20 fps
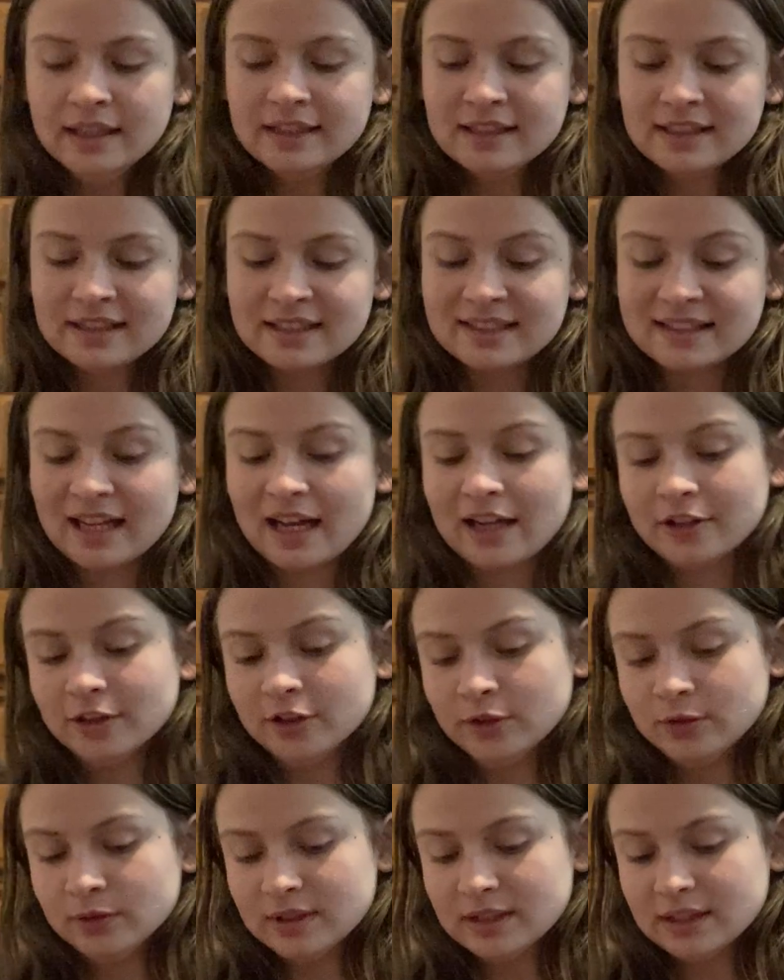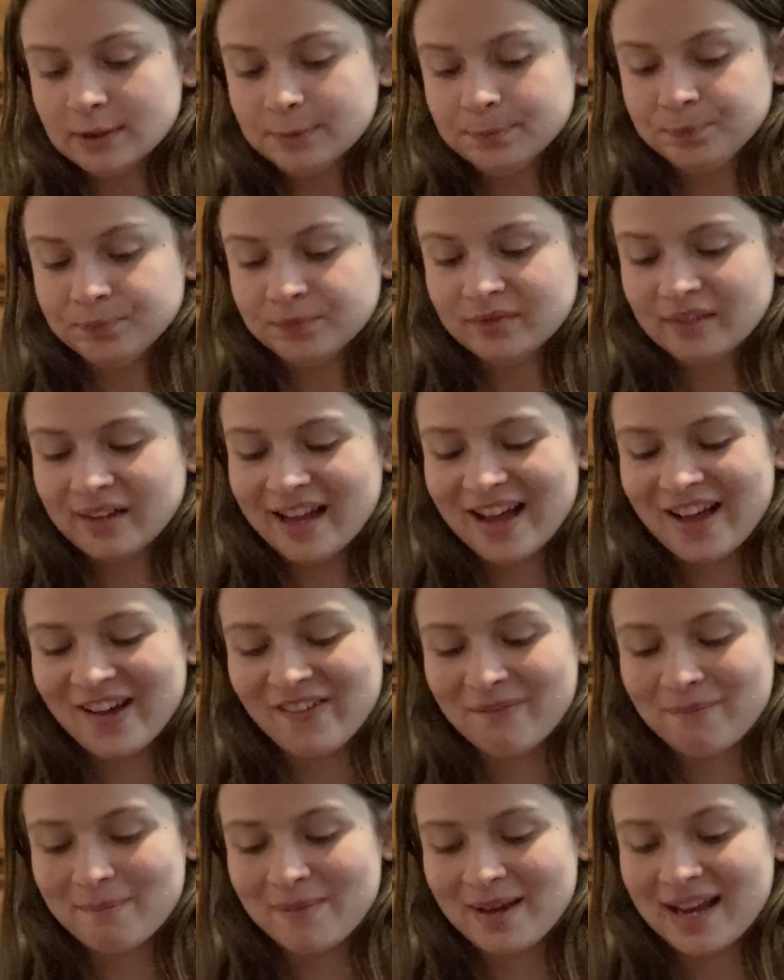Statutes
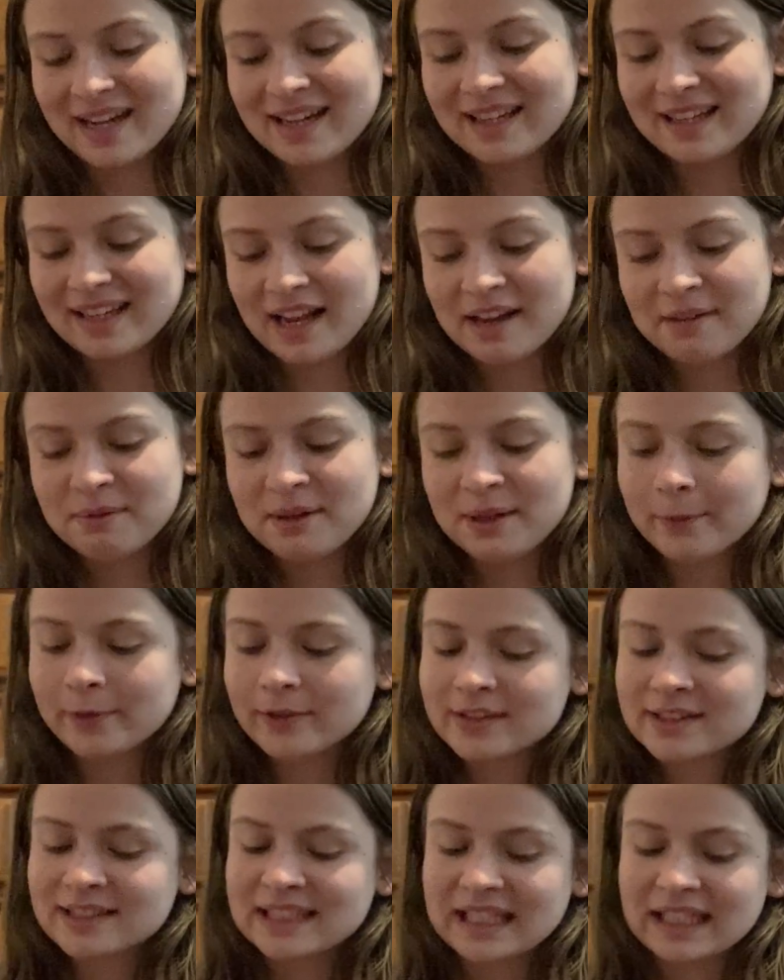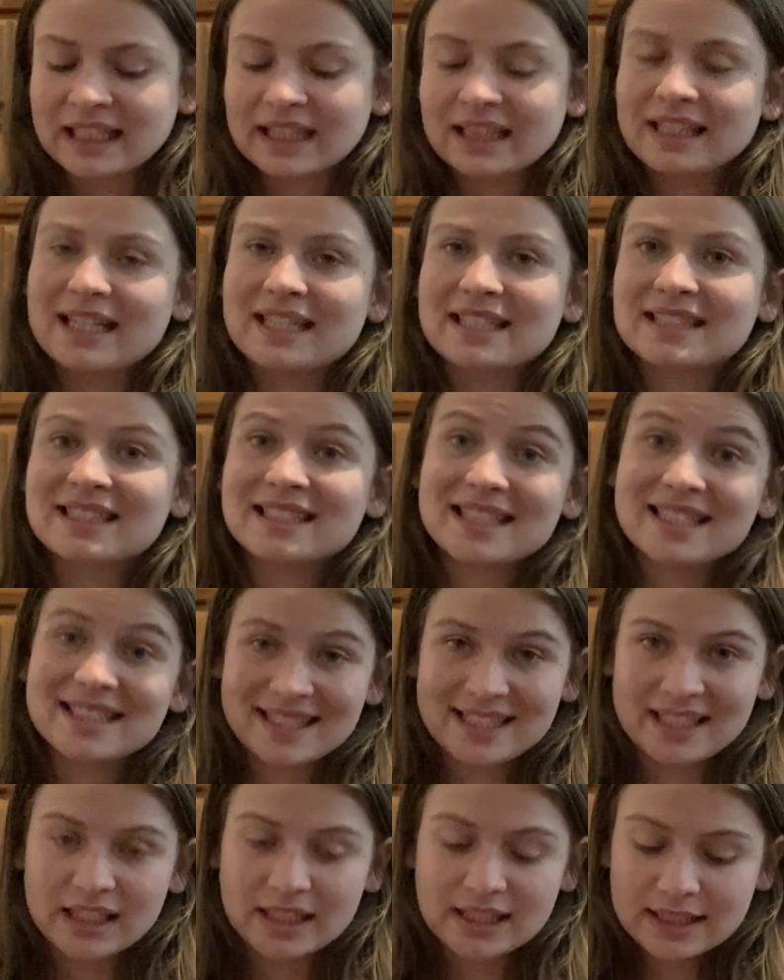have made gay people second-class
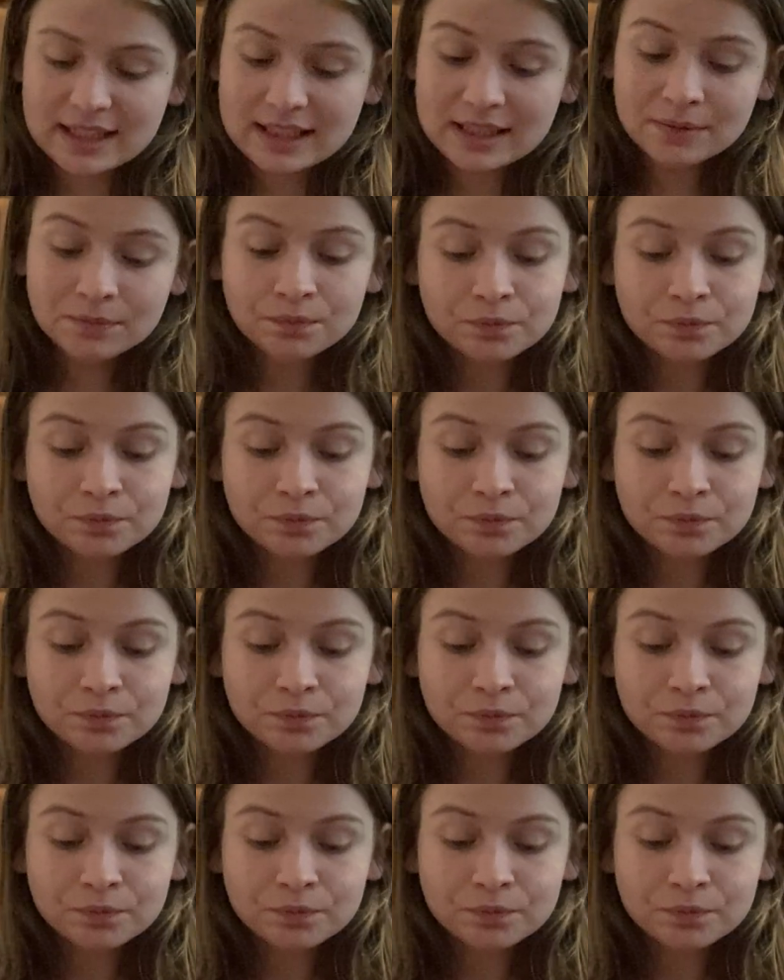citizens.